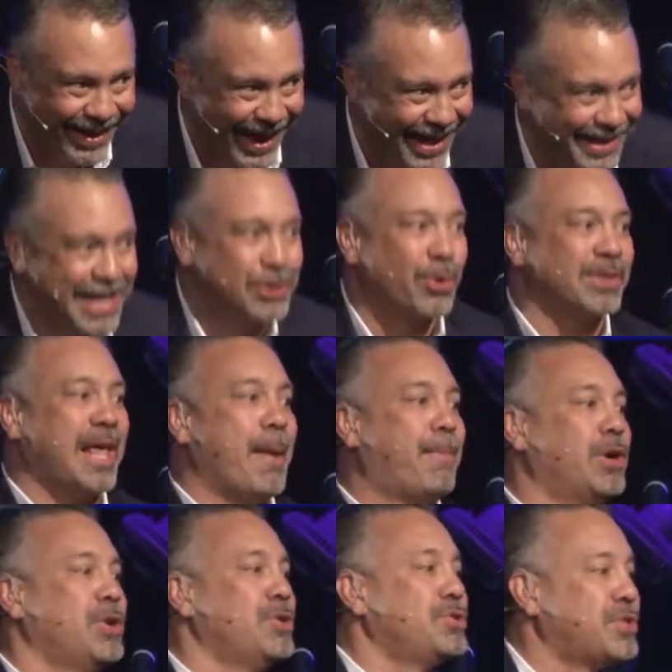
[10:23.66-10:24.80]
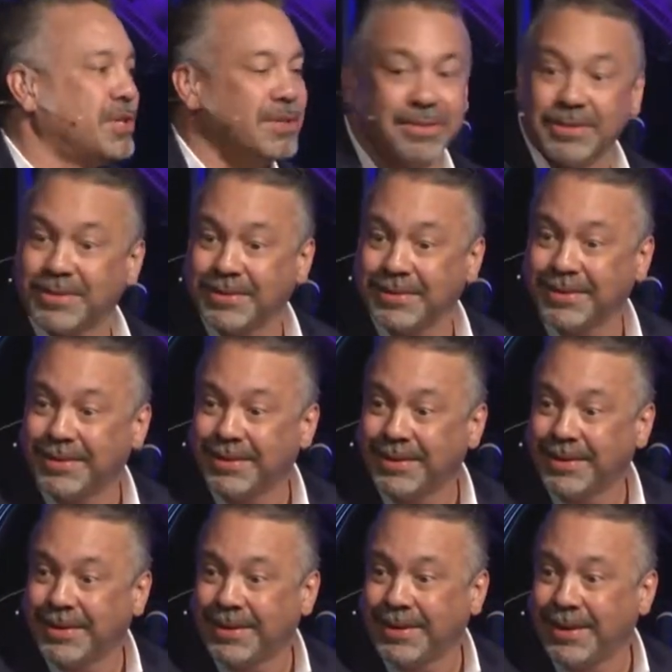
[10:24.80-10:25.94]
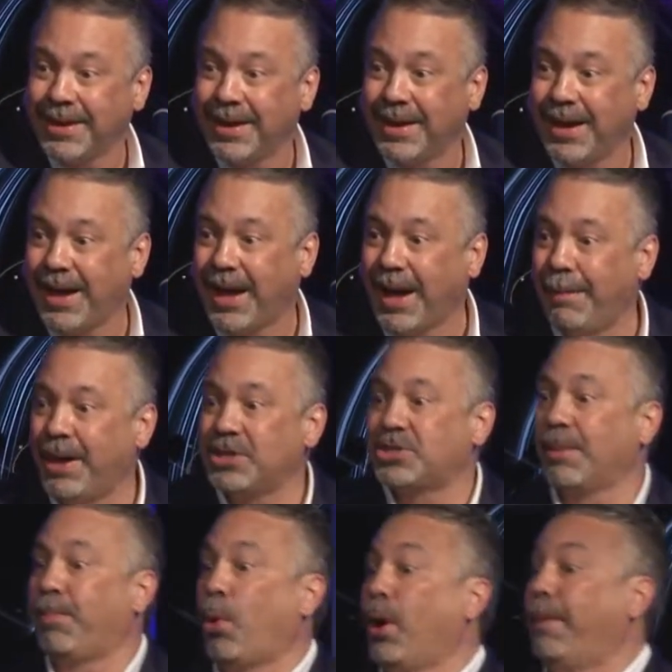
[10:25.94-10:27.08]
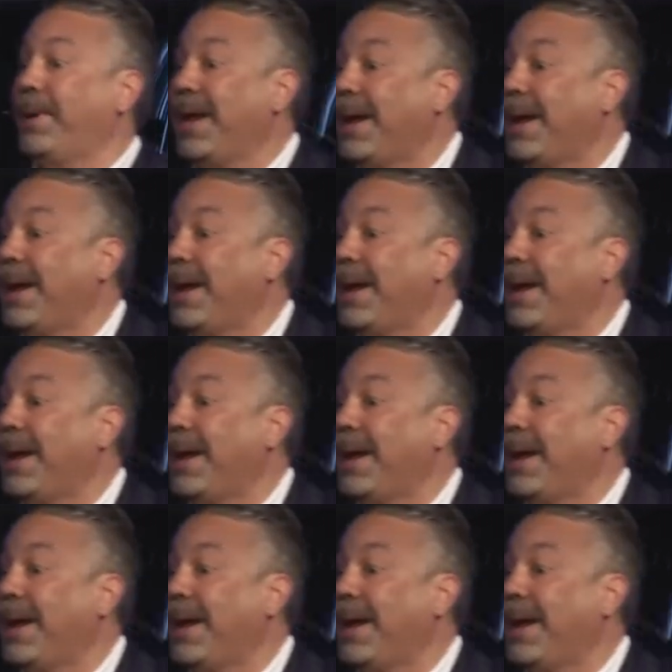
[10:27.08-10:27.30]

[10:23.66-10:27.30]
And guess what that produces? A bunch of poor